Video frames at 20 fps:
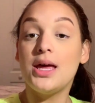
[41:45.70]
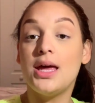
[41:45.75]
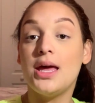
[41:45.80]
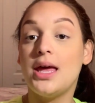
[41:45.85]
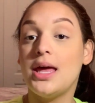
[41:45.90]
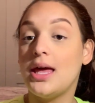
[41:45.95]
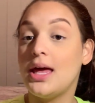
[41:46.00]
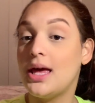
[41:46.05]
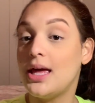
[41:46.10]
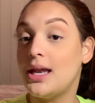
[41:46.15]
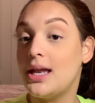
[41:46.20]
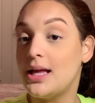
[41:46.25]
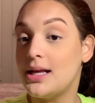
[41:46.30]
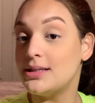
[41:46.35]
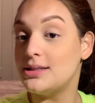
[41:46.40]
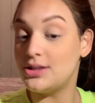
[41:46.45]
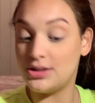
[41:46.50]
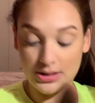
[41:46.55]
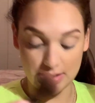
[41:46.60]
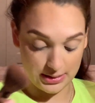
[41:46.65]
and
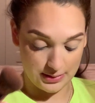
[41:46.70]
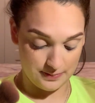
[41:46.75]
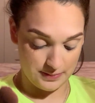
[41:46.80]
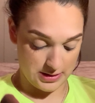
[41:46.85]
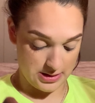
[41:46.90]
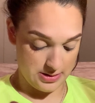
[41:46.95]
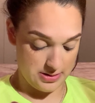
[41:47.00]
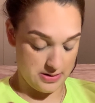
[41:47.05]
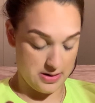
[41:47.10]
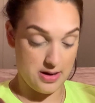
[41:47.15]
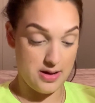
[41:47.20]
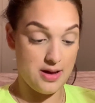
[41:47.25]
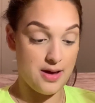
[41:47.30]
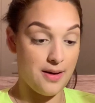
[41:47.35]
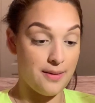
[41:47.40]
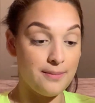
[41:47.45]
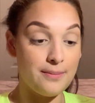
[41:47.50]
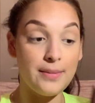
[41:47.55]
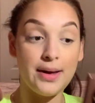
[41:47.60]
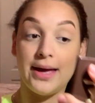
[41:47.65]
it's just been
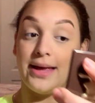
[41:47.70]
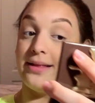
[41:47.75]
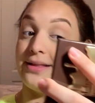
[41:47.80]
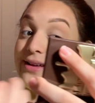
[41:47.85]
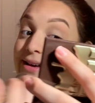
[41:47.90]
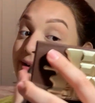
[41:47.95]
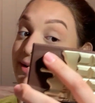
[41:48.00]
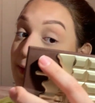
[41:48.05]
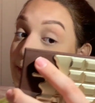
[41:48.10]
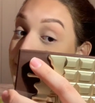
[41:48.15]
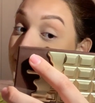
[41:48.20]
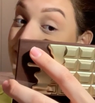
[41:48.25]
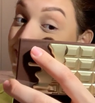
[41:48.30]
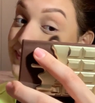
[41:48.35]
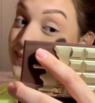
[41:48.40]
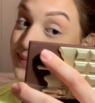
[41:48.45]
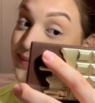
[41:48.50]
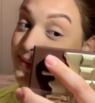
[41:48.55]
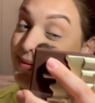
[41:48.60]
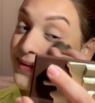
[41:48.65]
my look
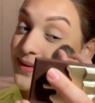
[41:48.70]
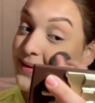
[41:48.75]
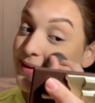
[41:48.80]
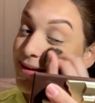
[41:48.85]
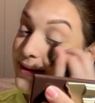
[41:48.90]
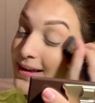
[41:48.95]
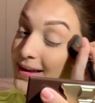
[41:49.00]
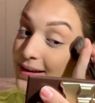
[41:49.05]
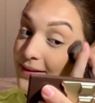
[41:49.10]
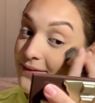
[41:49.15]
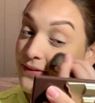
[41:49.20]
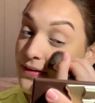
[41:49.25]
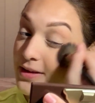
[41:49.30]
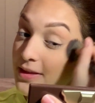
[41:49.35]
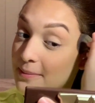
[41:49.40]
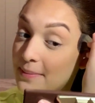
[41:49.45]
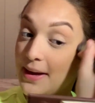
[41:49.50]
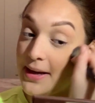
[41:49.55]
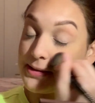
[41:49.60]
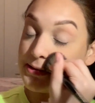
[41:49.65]
for
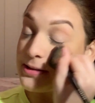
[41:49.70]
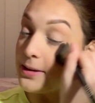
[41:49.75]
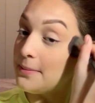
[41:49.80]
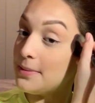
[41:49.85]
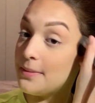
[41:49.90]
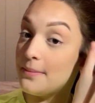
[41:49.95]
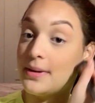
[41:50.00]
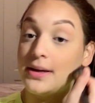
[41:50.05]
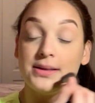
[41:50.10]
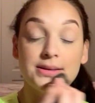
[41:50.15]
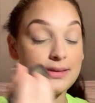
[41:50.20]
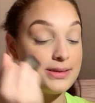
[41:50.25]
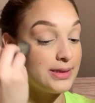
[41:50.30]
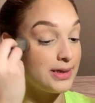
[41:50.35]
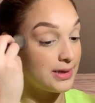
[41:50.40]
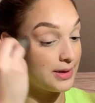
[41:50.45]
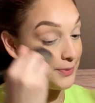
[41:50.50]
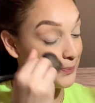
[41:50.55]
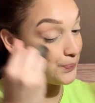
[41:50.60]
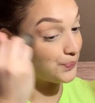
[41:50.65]
the past couple months,
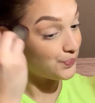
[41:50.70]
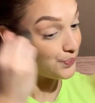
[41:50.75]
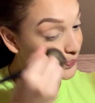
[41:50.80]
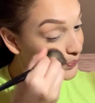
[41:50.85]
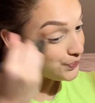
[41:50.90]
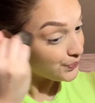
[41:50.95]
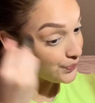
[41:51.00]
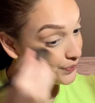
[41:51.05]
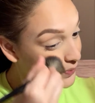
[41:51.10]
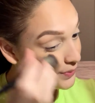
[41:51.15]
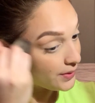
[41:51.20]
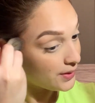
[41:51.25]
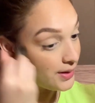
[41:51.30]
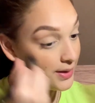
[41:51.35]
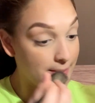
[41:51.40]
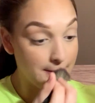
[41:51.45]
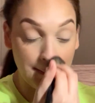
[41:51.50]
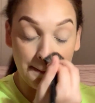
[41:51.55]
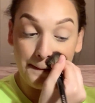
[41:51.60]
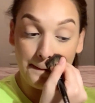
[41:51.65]
and
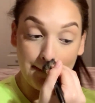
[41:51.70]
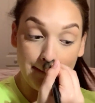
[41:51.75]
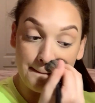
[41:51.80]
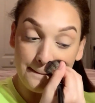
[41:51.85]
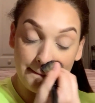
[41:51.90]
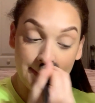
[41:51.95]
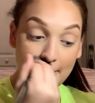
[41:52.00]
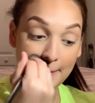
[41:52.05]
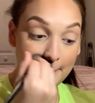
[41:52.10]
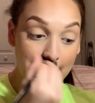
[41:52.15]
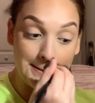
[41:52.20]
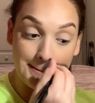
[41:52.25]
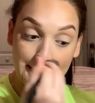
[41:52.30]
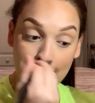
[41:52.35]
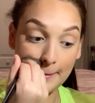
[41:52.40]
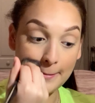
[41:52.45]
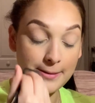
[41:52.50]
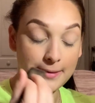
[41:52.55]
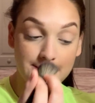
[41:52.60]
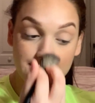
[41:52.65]
people
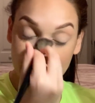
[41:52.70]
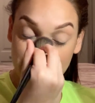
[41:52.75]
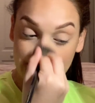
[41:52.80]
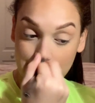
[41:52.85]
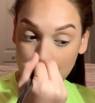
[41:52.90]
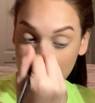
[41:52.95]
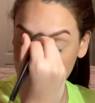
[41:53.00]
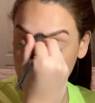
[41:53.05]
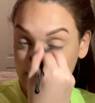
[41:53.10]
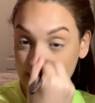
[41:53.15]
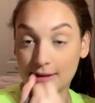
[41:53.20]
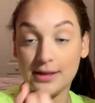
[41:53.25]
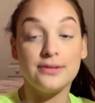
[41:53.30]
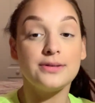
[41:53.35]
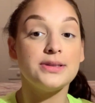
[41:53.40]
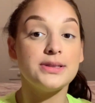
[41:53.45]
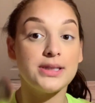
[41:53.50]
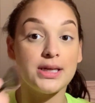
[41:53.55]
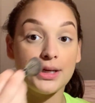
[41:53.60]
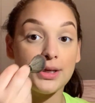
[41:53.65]
noticed too. Like they're
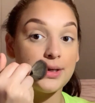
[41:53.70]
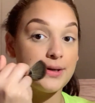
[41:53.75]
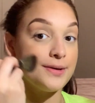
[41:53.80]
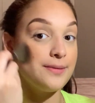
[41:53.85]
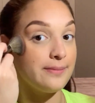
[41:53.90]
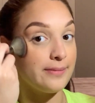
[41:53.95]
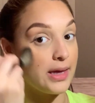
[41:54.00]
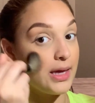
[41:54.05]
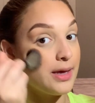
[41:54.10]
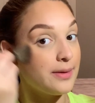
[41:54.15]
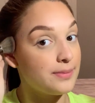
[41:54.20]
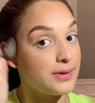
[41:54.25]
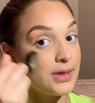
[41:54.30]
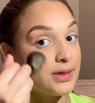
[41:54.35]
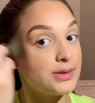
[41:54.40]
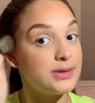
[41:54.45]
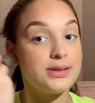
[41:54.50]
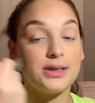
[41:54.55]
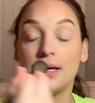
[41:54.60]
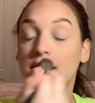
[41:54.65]
just like, your makeup
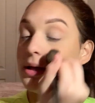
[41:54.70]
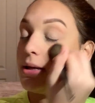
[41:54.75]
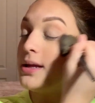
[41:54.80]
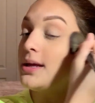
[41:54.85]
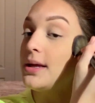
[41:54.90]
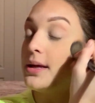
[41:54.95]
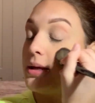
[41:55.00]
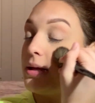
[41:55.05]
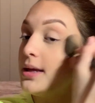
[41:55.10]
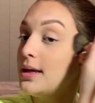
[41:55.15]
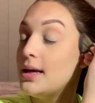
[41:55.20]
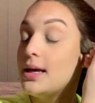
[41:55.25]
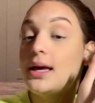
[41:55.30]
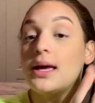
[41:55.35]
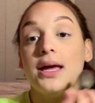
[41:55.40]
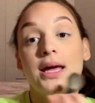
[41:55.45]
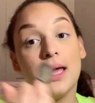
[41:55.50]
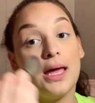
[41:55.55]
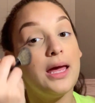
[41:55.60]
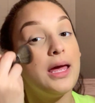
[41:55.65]
looks good.
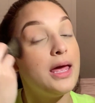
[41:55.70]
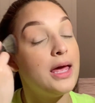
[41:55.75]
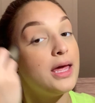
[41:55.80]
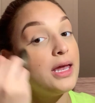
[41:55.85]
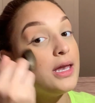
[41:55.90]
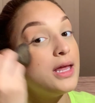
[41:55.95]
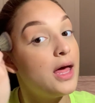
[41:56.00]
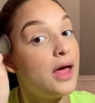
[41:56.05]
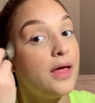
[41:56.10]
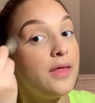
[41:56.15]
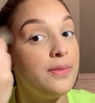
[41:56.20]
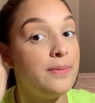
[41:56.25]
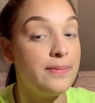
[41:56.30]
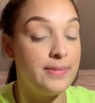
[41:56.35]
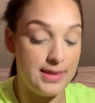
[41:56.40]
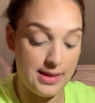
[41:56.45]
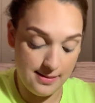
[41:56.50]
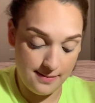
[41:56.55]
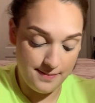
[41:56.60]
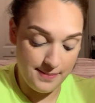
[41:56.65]
And
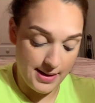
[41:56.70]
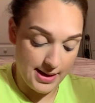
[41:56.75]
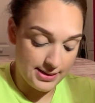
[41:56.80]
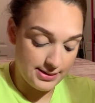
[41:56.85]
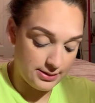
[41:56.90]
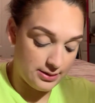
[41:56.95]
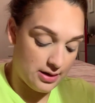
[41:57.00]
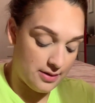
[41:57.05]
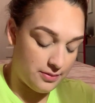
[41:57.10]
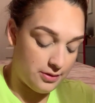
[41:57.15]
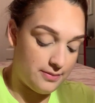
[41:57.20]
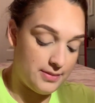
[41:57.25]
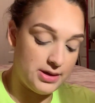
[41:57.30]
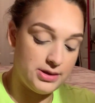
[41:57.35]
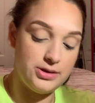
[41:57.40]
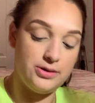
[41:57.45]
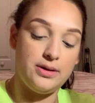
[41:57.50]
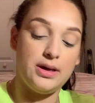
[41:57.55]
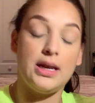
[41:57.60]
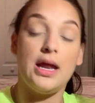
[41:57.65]
the best
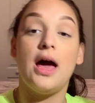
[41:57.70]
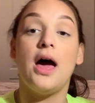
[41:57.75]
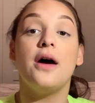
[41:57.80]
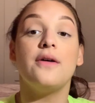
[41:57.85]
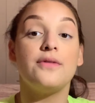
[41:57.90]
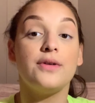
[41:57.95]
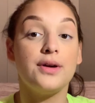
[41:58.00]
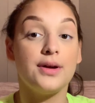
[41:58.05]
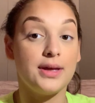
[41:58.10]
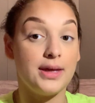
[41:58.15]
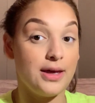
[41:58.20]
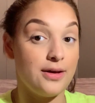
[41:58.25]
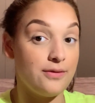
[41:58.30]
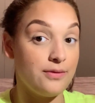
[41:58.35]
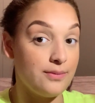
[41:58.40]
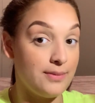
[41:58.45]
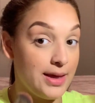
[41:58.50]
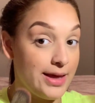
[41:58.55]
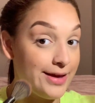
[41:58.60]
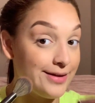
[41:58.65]
compliment you can ever give
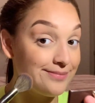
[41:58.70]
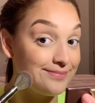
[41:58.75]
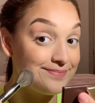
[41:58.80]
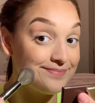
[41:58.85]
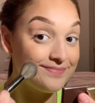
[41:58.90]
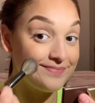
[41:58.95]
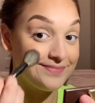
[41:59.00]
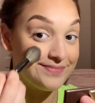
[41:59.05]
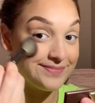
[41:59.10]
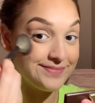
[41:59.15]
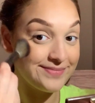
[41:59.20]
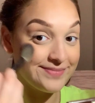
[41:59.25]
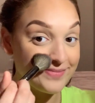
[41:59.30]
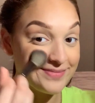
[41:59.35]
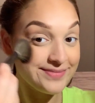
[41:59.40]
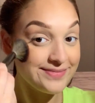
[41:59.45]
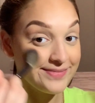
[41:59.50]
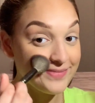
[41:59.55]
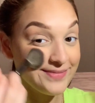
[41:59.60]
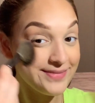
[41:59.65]
me
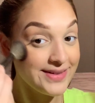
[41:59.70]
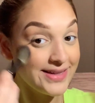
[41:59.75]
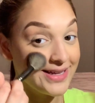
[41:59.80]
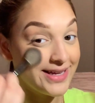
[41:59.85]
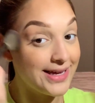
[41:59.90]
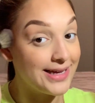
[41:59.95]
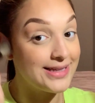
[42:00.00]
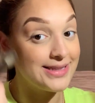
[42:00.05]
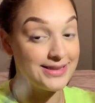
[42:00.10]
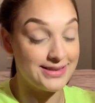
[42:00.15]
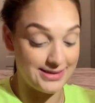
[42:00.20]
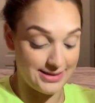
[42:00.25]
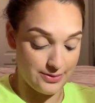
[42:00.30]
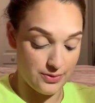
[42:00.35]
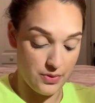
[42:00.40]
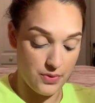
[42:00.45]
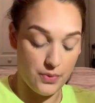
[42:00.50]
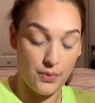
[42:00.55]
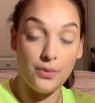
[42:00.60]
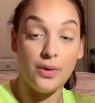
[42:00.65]
is,
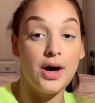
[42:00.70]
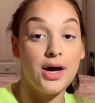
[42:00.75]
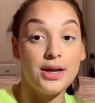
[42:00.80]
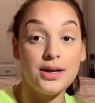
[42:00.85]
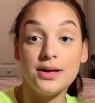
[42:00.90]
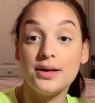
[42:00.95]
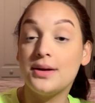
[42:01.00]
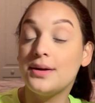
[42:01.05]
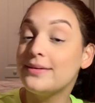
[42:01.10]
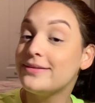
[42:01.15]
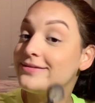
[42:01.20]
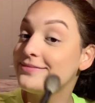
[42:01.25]
one,